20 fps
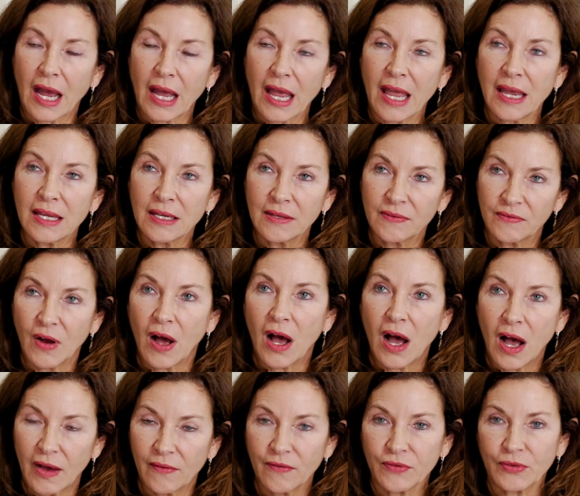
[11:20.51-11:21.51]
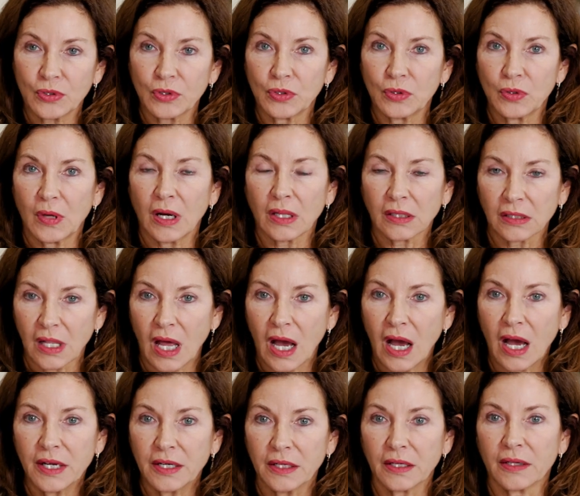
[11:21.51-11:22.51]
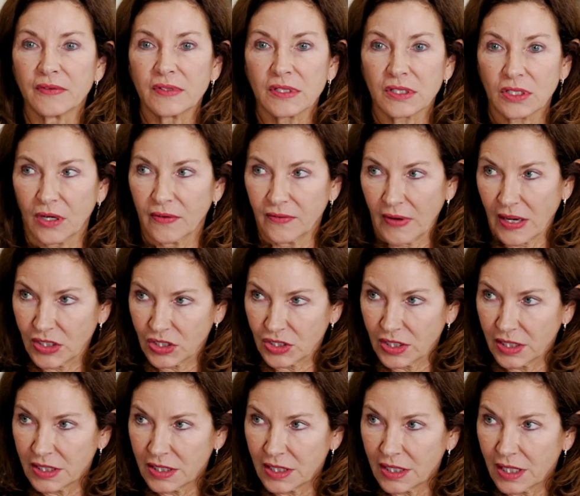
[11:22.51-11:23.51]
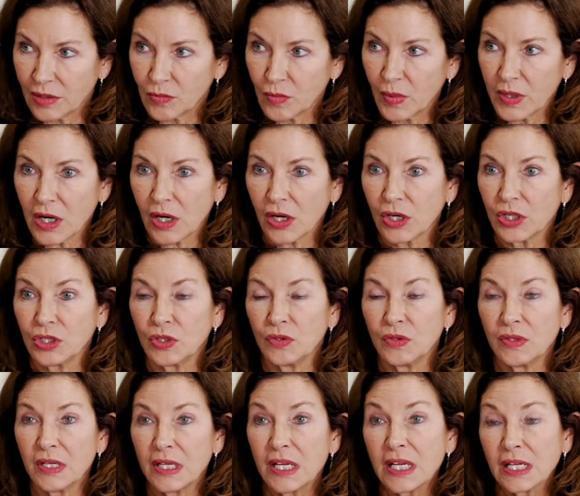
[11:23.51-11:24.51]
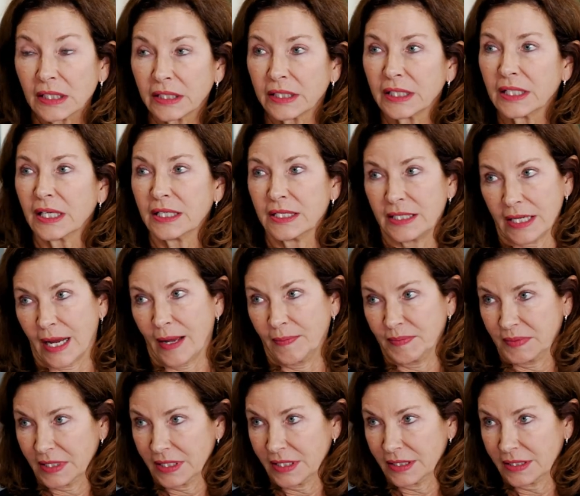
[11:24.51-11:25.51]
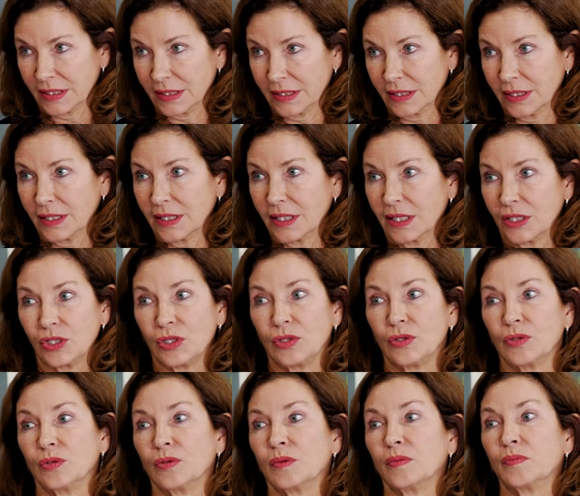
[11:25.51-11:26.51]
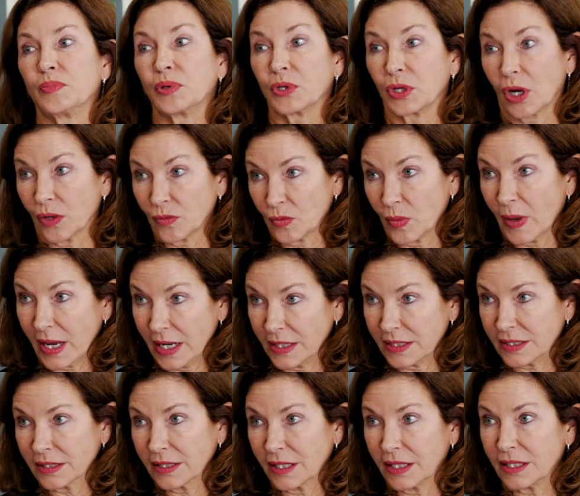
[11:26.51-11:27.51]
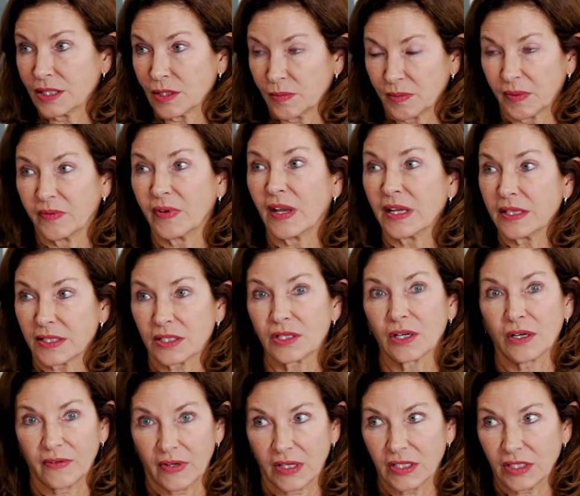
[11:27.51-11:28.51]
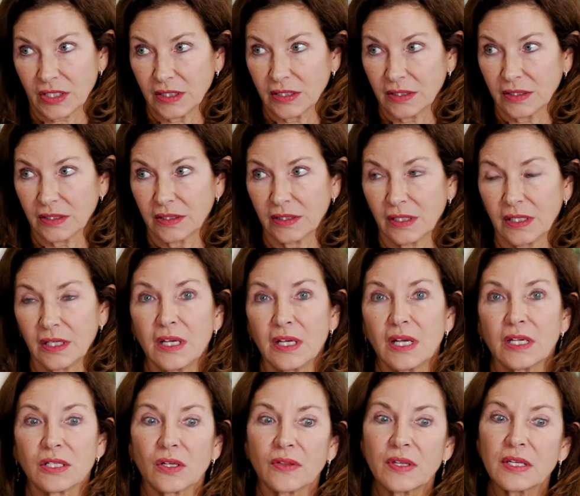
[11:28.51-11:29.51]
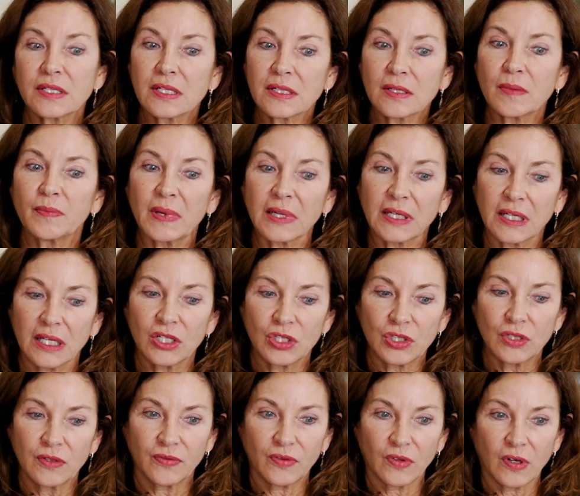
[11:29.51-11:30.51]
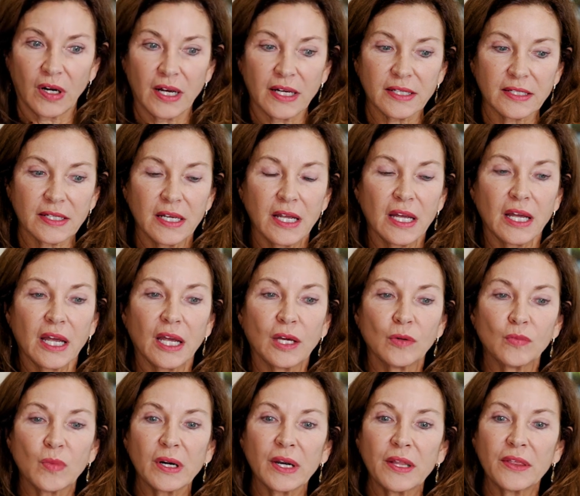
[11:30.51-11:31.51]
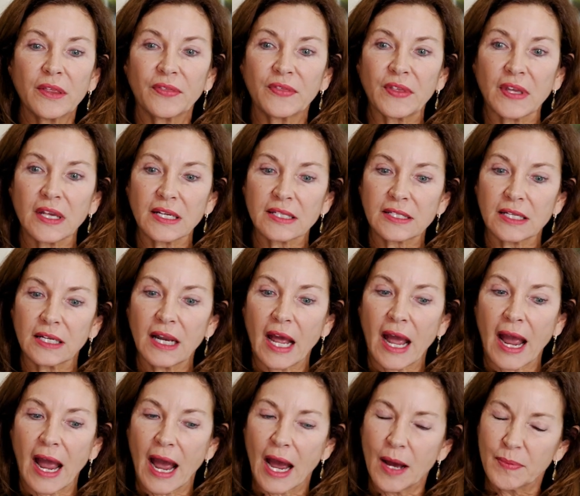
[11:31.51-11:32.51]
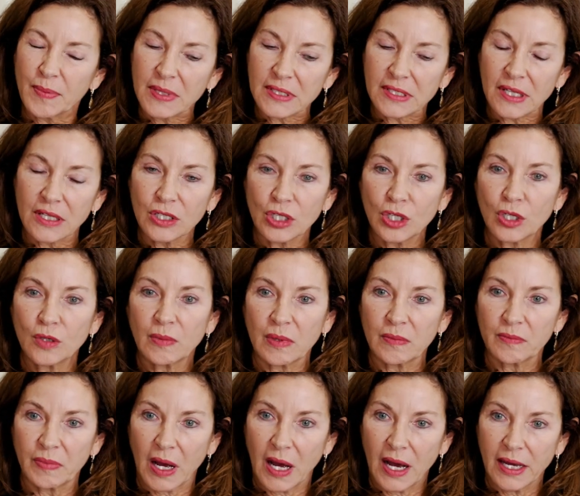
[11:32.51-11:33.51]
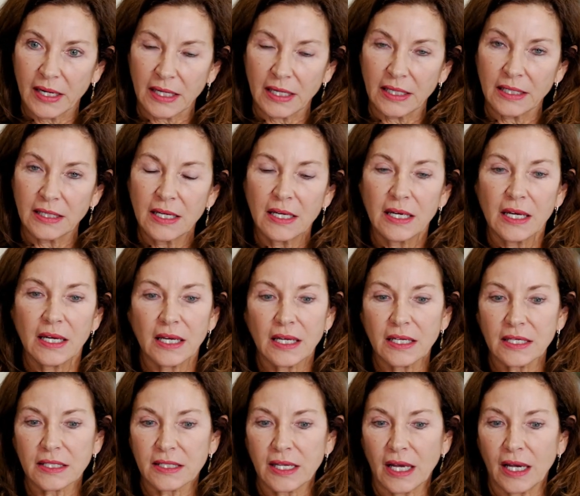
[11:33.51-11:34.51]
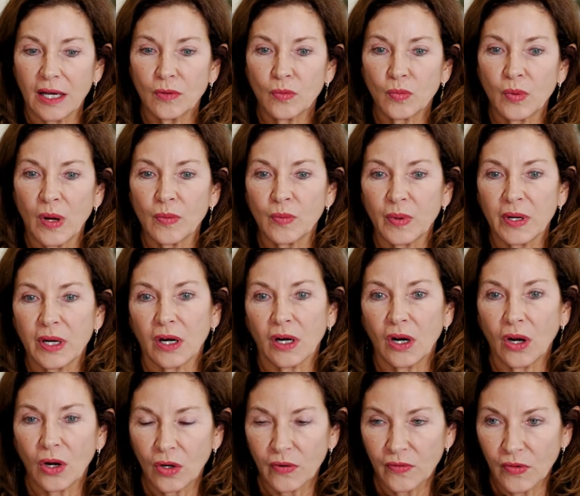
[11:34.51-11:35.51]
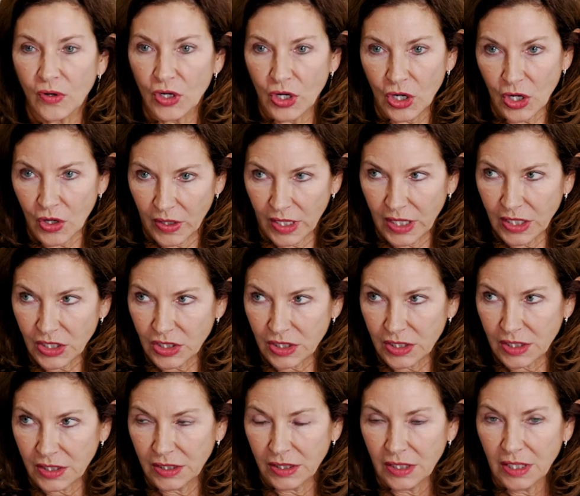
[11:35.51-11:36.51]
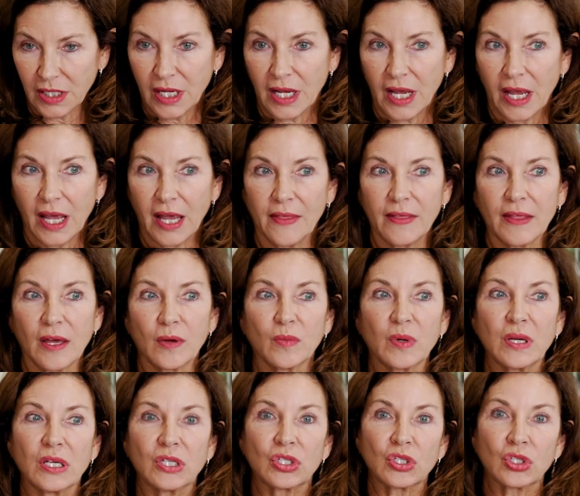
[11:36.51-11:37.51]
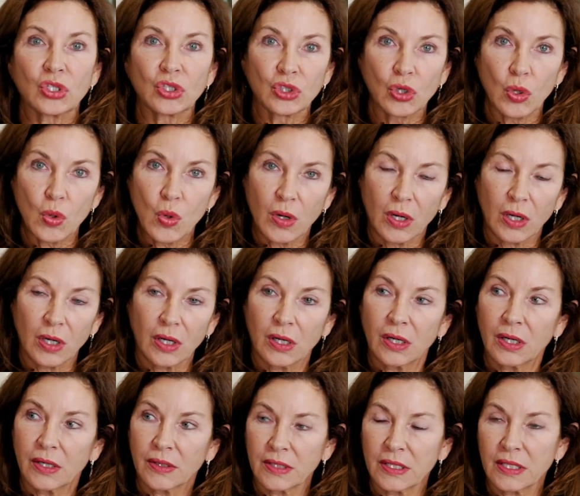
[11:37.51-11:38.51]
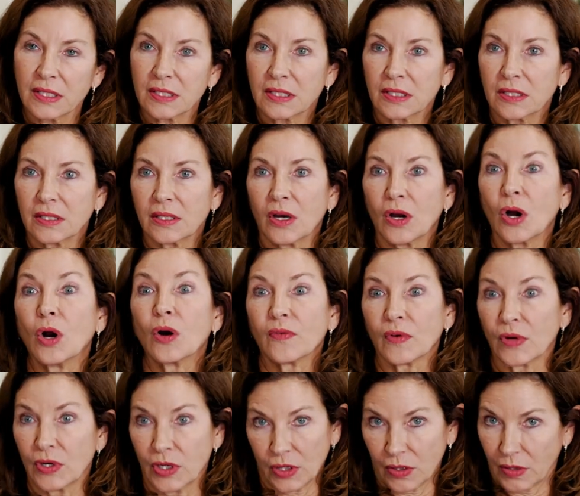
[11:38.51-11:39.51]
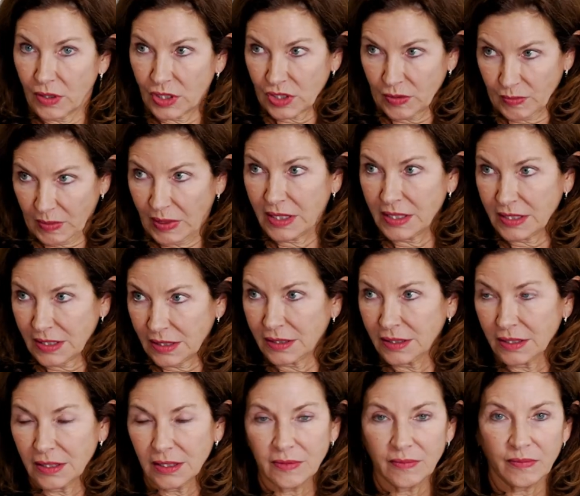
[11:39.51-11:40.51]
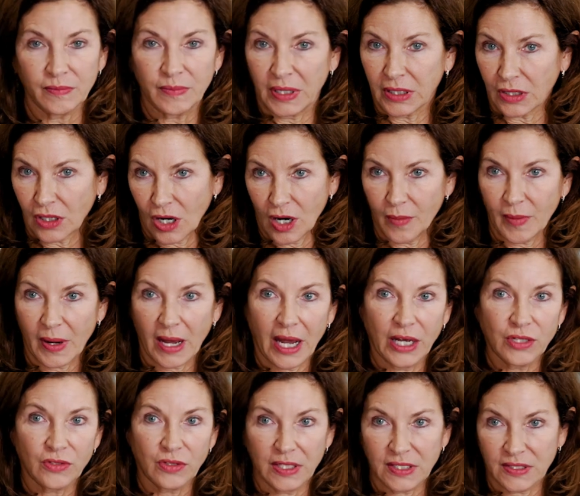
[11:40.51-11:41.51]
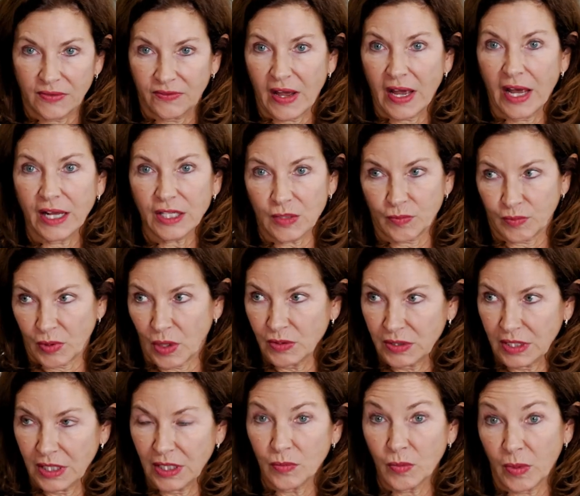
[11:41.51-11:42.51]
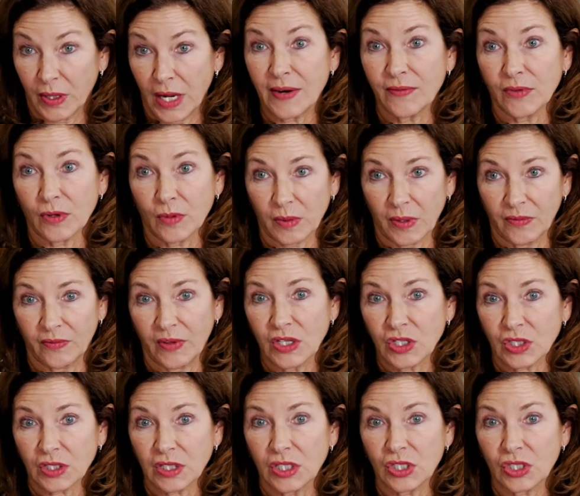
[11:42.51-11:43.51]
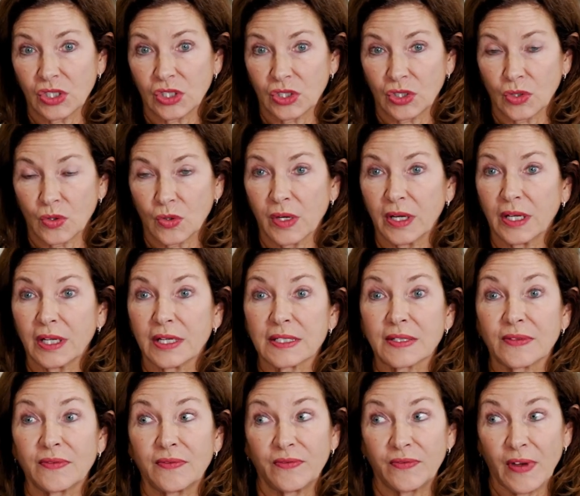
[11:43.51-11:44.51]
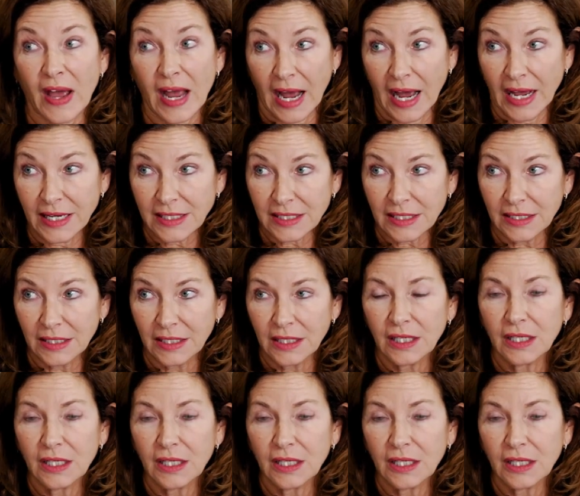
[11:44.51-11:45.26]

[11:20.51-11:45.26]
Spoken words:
evolved through a lot of starvation, and we are uniquely adapted to put on weight and to prevent starvation. So this is a big issue for us. And one of the things that happens in the human body is that when we are overnourished and then we store this overnourishment, be it carbohydrates, fats, protein, whatever, we eventually store it as fat.